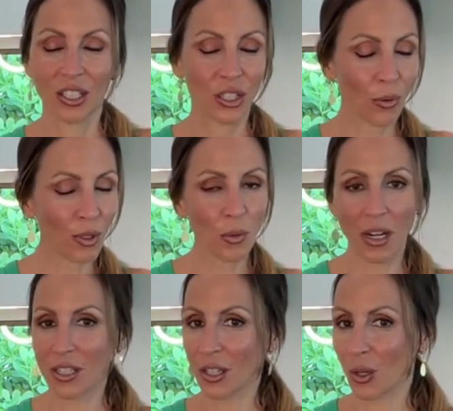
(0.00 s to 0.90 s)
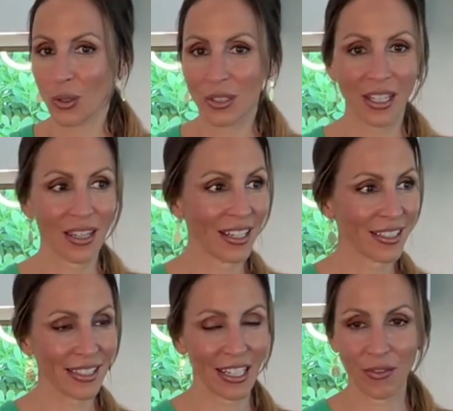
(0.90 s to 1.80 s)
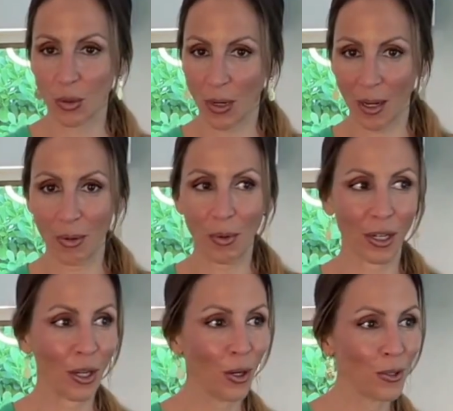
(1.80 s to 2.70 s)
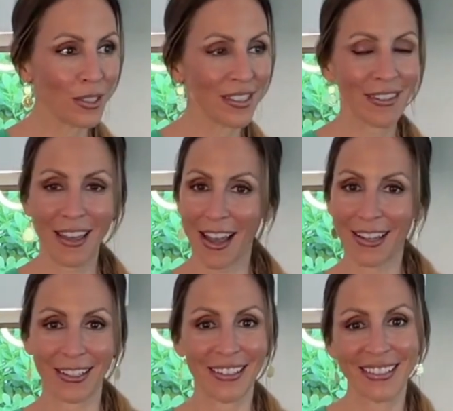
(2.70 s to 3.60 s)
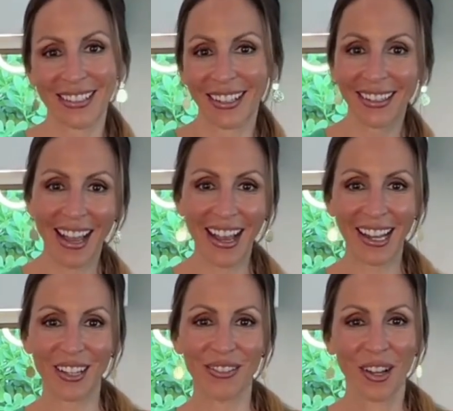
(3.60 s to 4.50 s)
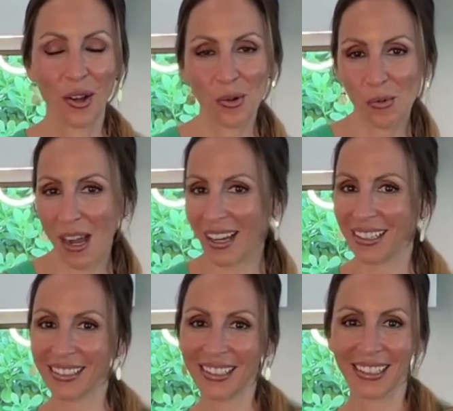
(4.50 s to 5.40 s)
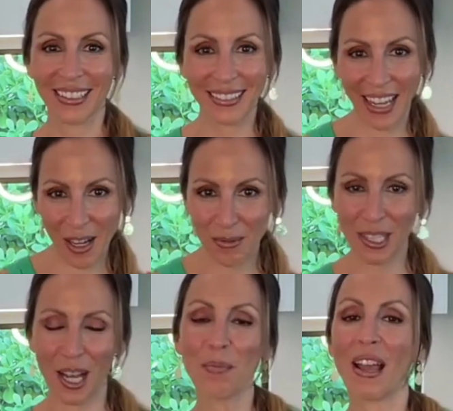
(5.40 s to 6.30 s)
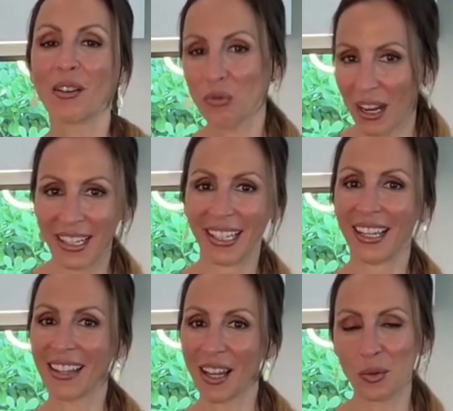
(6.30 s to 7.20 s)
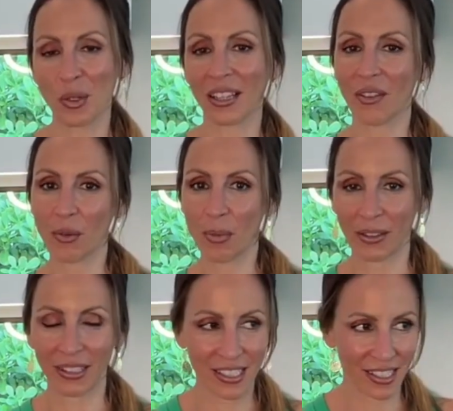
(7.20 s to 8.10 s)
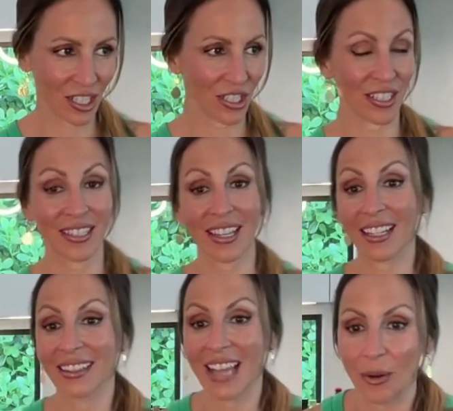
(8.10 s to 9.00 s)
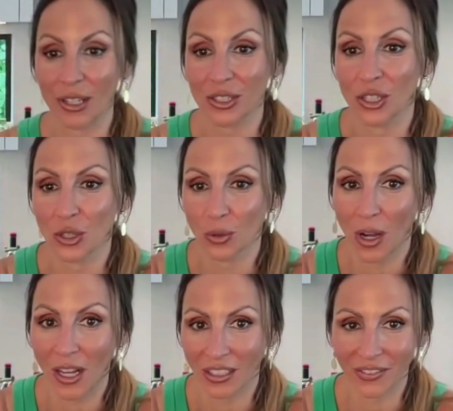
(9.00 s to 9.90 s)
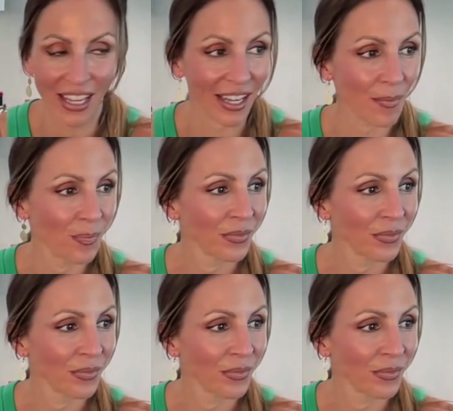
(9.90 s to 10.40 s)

No one wants a host that slaved away. We want a host that is alive, well, glammed up, and ready. And that's what I love about these dishes. They allow us to do all of that.